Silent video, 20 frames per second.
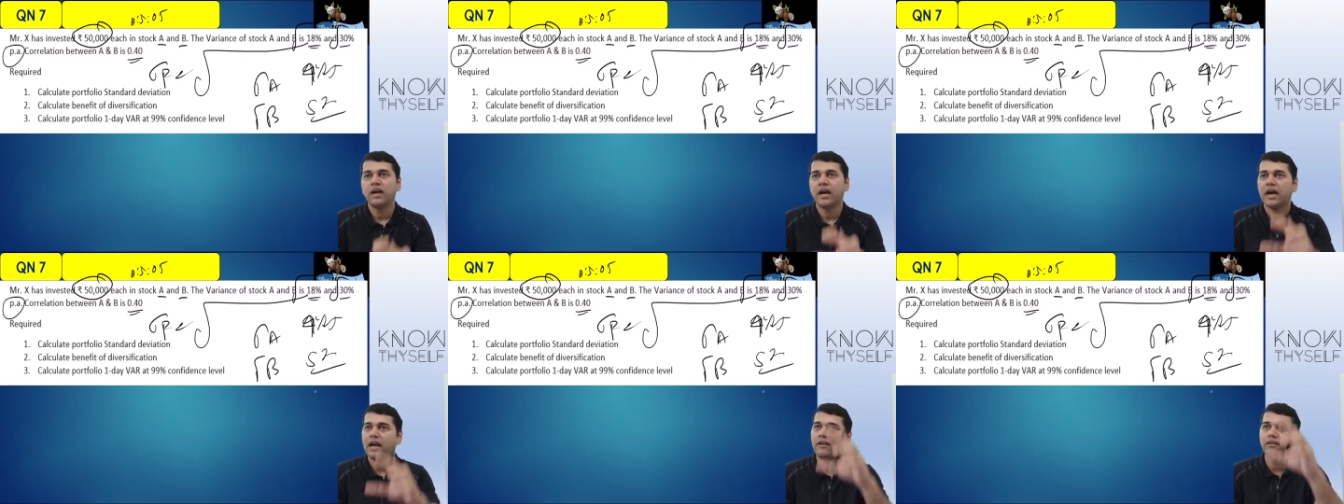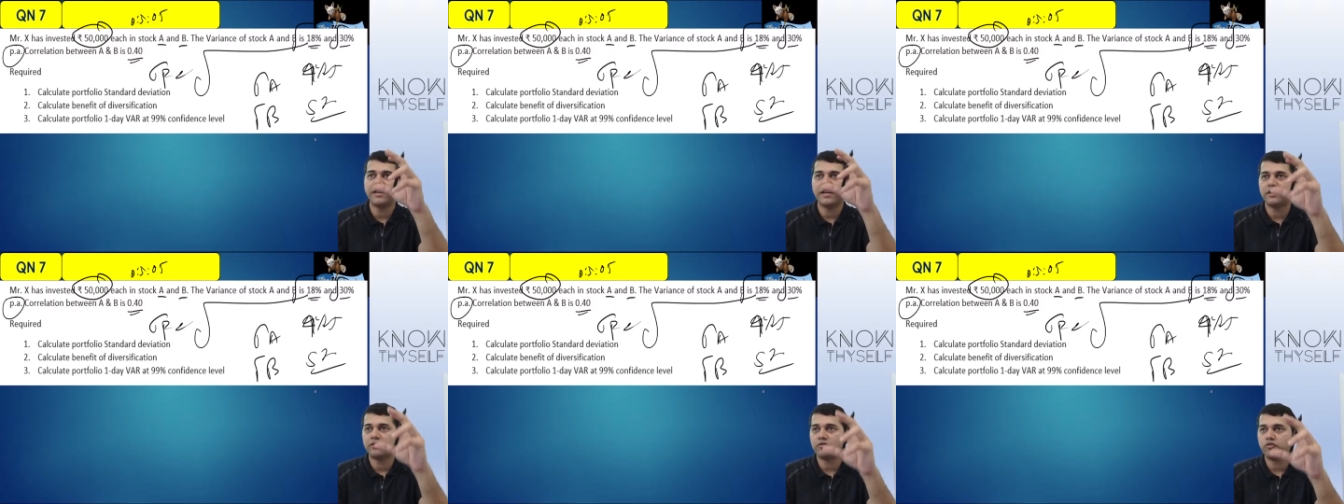I'll
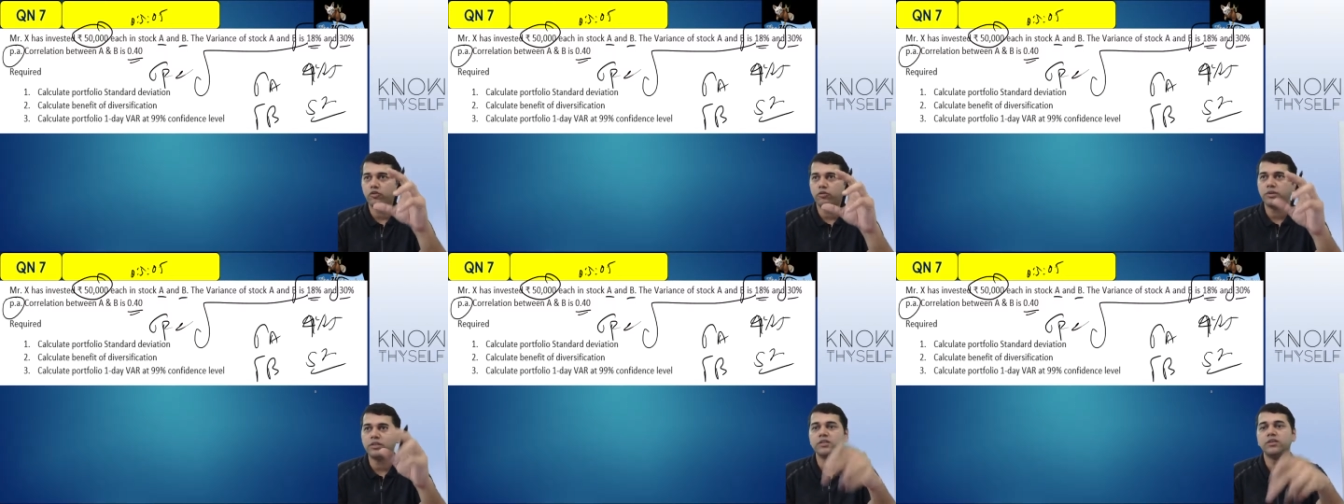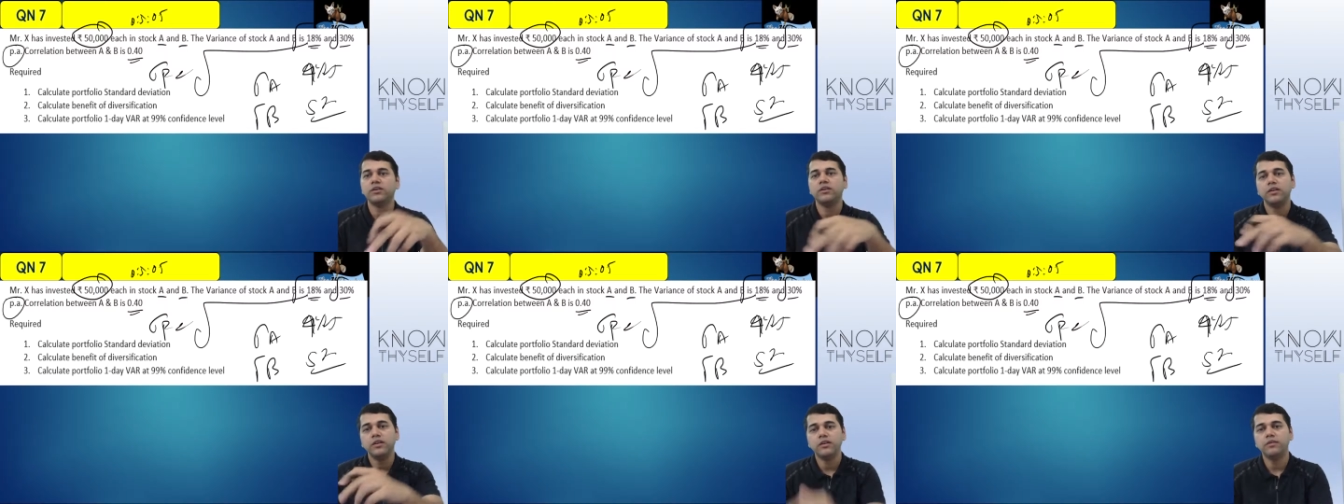get so much
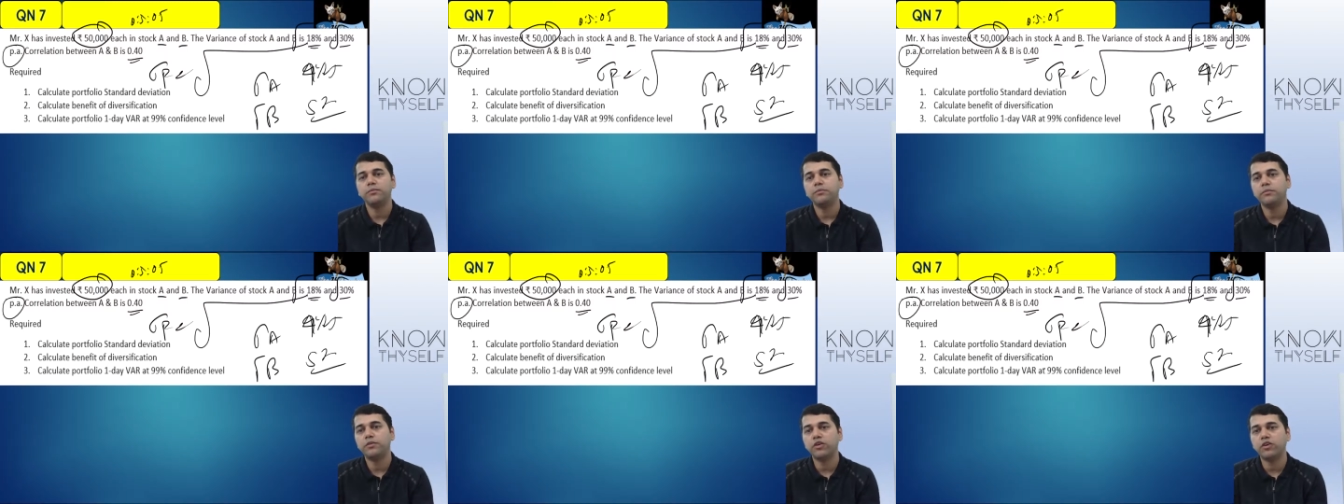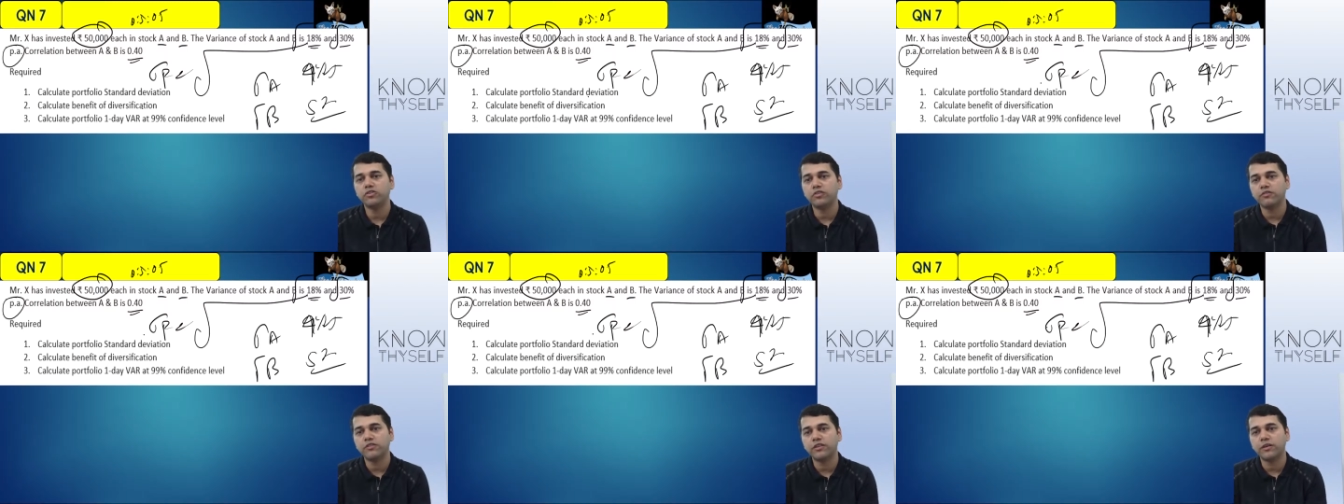
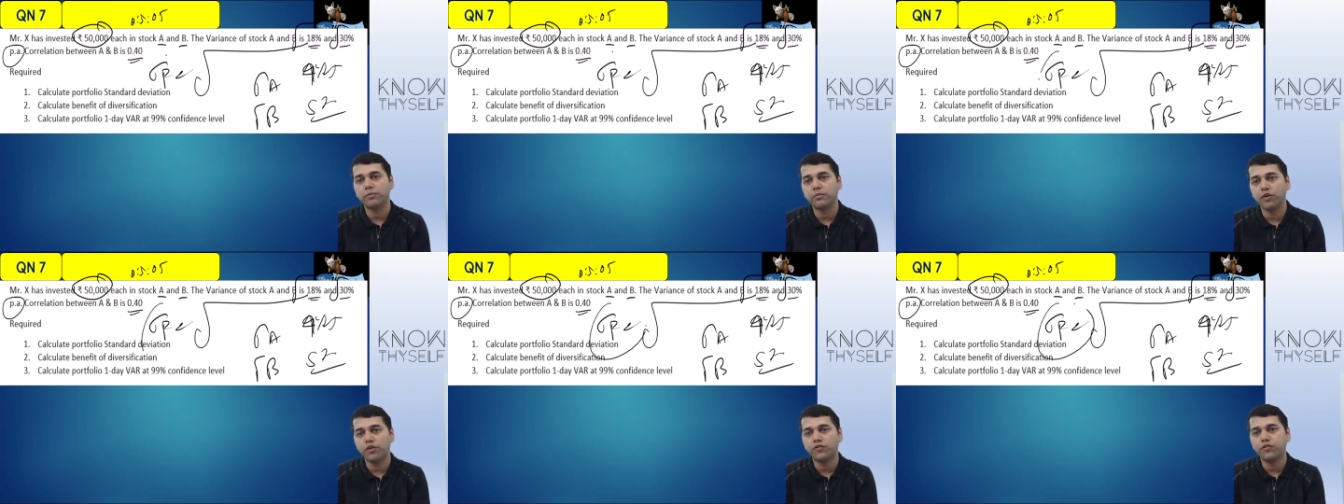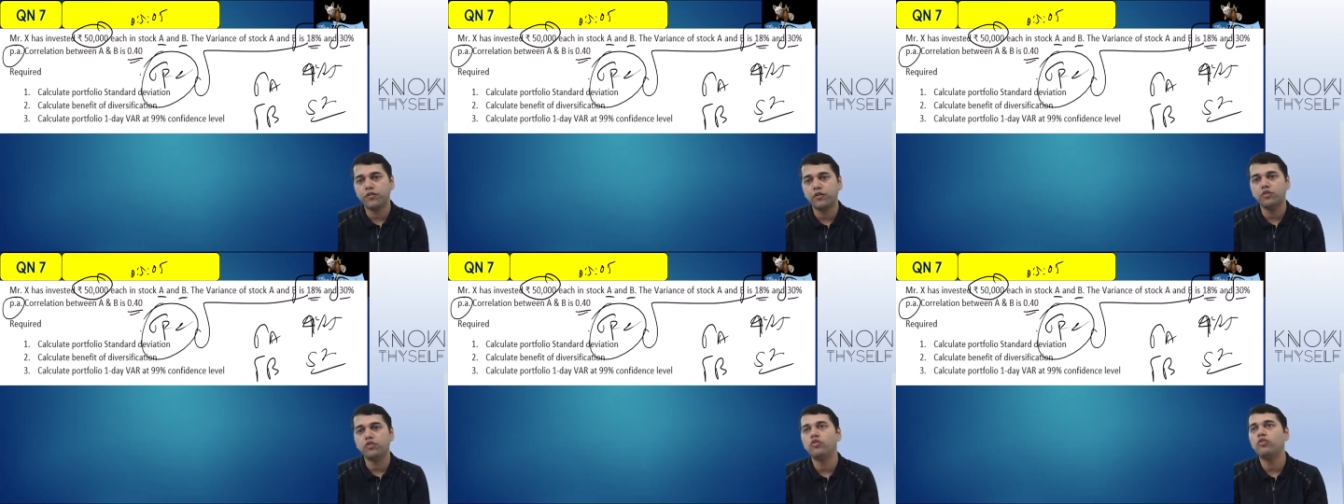because of the
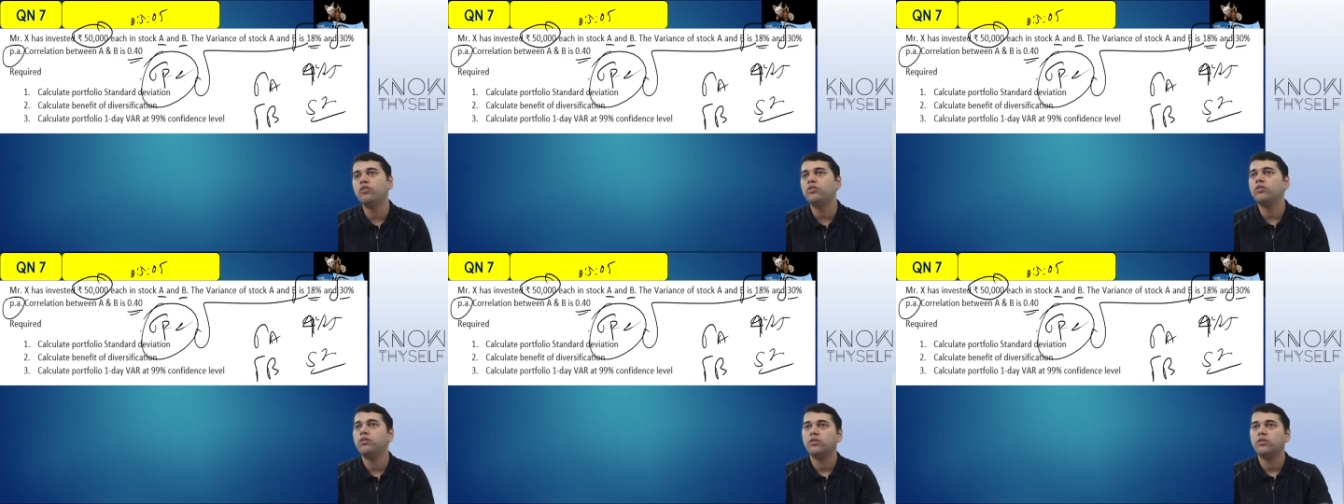portfolio,